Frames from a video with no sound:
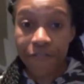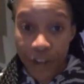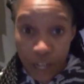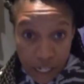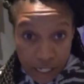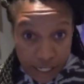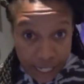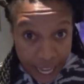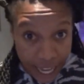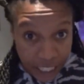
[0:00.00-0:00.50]

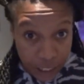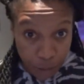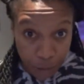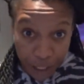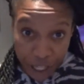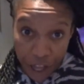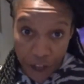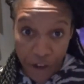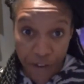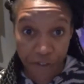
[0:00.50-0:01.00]
first
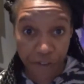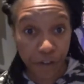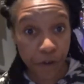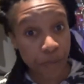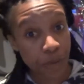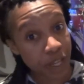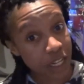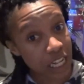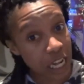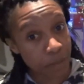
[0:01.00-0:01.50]
HPO for
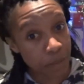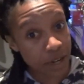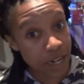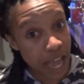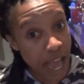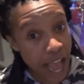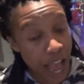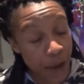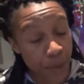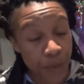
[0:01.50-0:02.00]
week number 9,
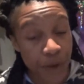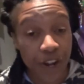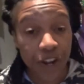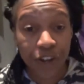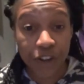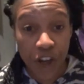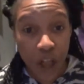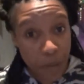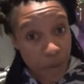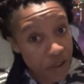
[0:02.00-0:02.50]
we are
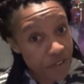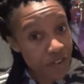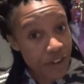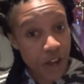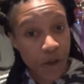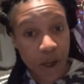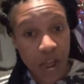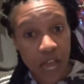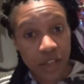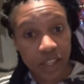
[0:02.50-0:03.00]
going with
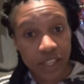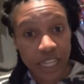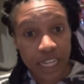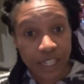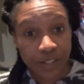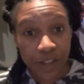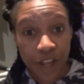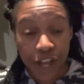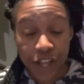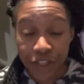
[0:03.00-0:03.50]
no other
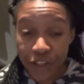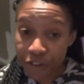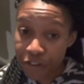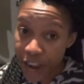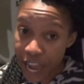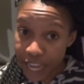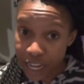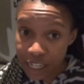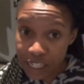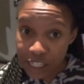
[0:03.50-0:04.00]
than the
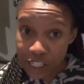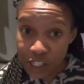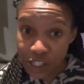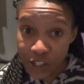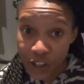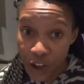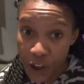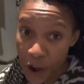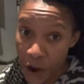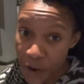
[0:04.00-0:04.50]
Raiders
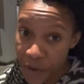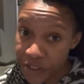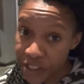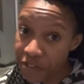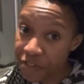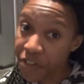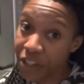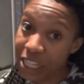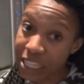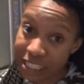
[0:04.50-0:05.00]
over the
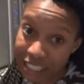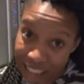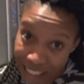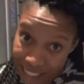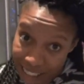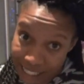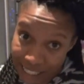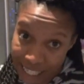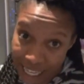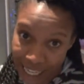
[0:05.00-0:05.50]
Philly
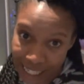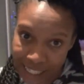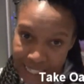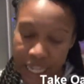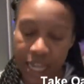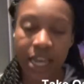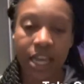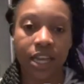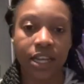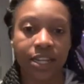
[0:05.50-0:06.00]
Cheesesteaks.
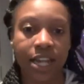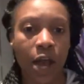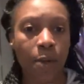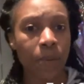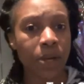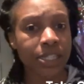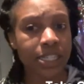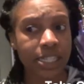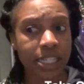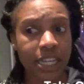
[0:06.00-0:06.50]
Now,
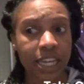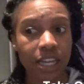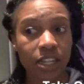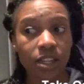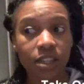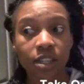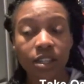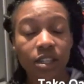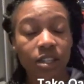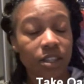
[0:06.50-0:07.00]
once again,
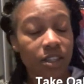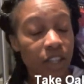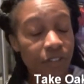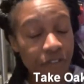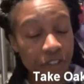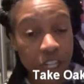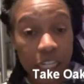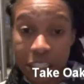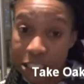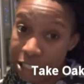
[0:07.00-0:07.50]
the
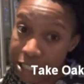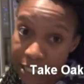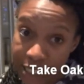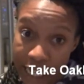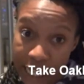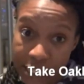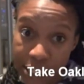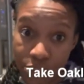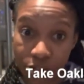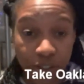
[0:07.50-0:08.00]
Philly
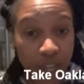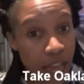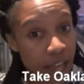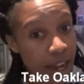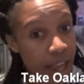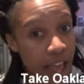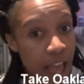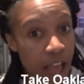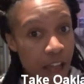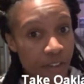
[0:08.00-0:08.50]
Cheesesteaks do not
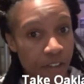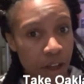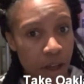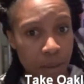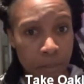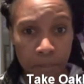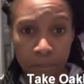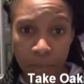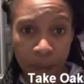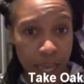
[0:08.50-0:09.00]

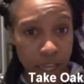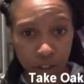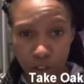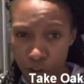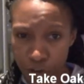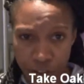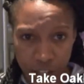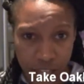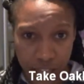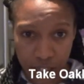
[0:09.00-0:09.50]
have Michael
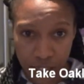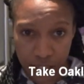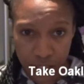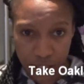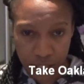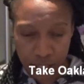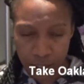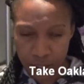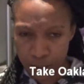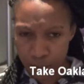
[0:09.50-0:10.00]
Vick.
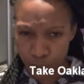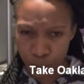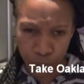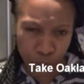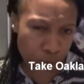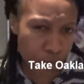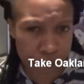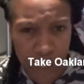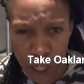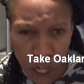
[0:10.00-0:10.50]

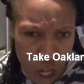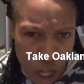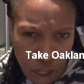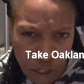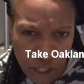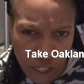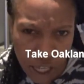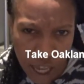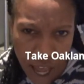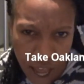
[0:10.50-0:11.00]
Where my
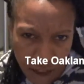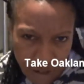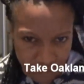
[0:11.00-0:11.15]
dogs at?